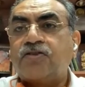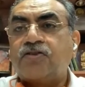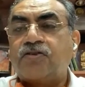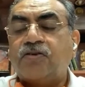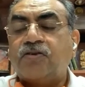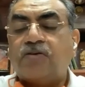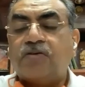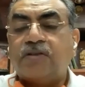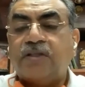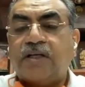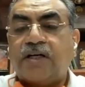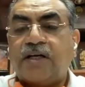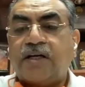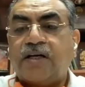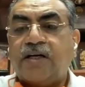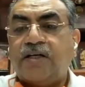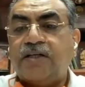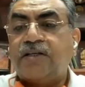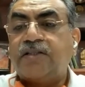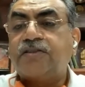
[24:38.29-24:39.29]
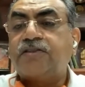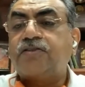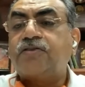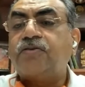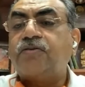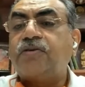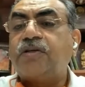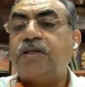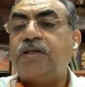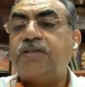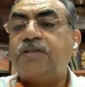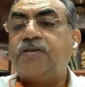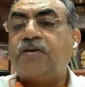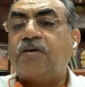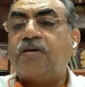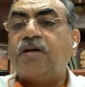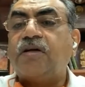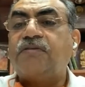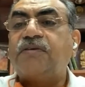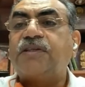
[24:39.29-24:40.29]
So there are 100 stories
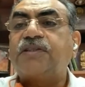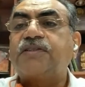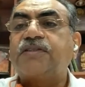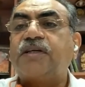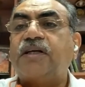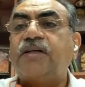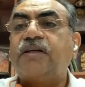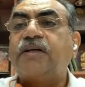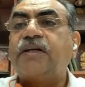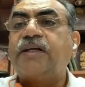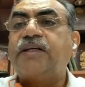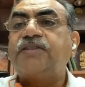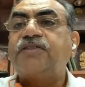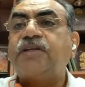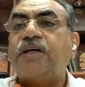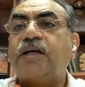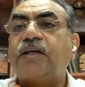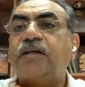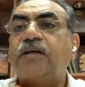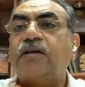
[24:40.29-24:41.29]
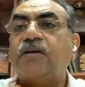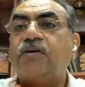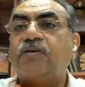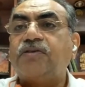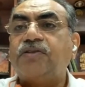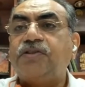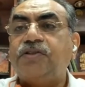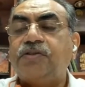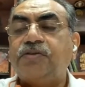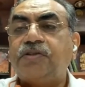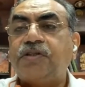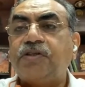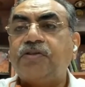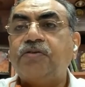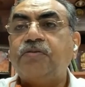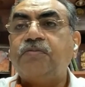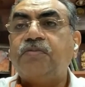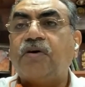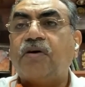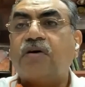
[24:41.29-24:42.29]
on our Sunrays channel on
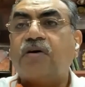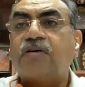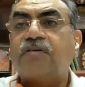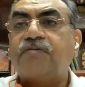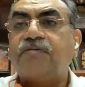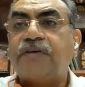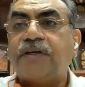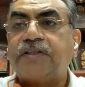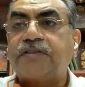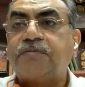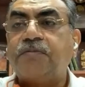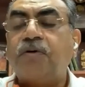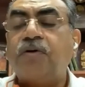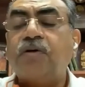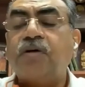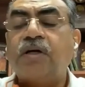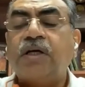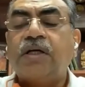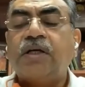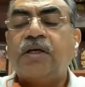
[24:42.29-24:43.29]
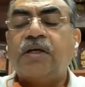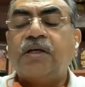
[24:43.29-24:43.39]
YouTube or Facebook.